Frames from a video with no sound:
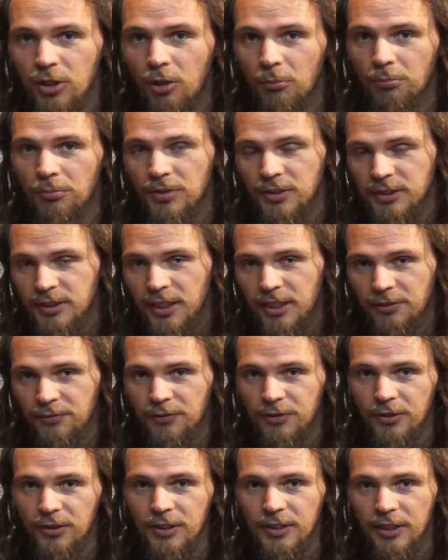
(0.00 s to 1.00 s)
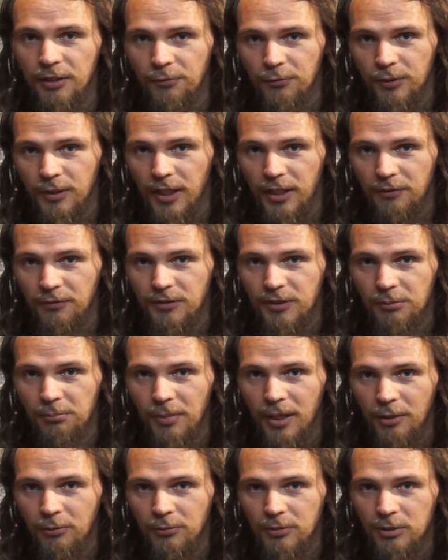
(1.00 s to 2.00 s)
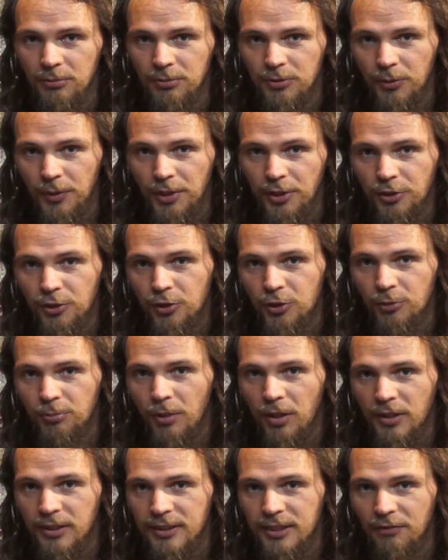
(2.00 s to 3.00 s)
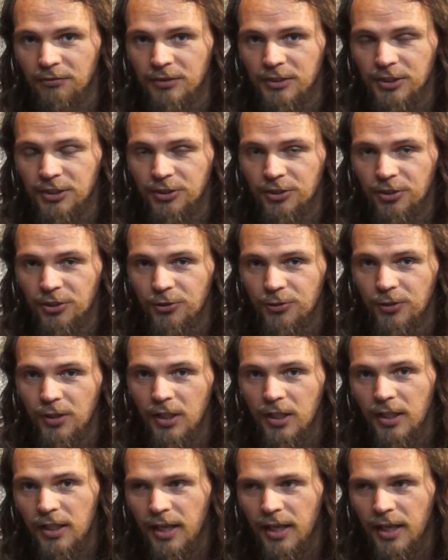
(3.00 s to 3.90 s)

compensate for the different lengths and belts between the 2x72